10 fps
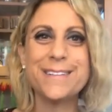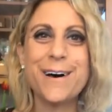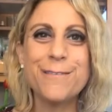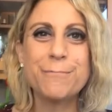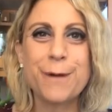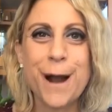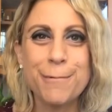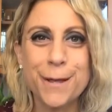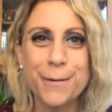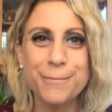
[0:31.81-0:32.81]
solve
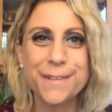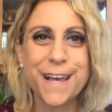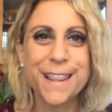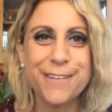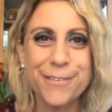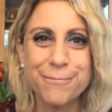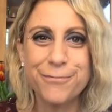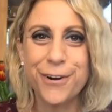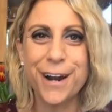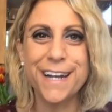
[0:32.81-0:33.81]
problems. I love him
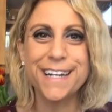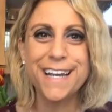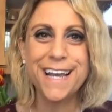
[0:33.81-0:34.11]
for it.